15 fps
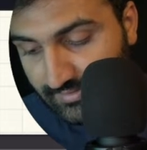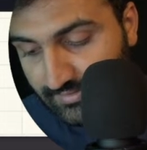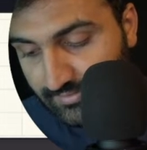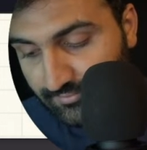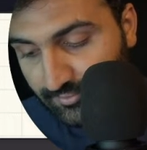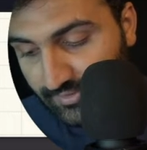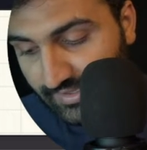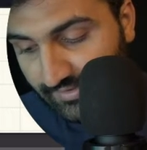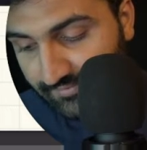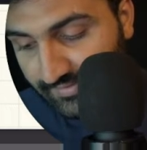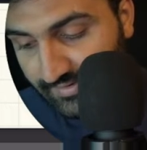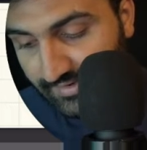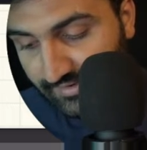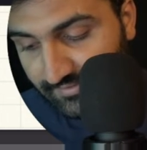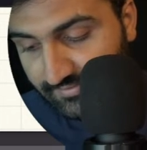we have
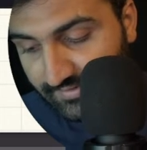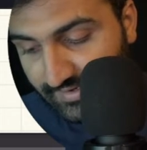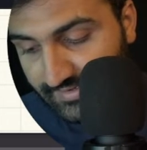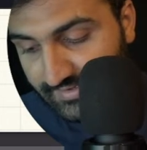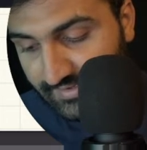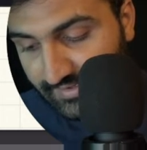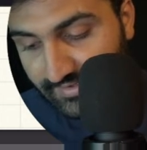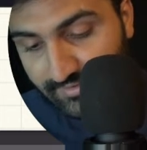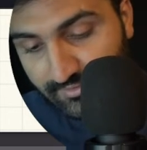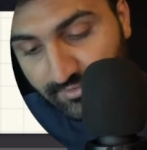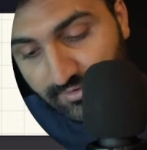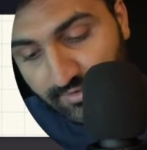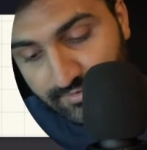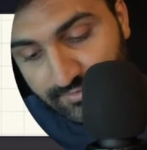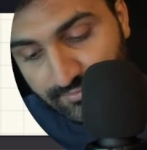an await here
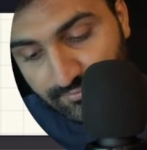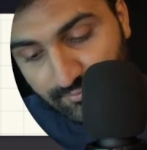because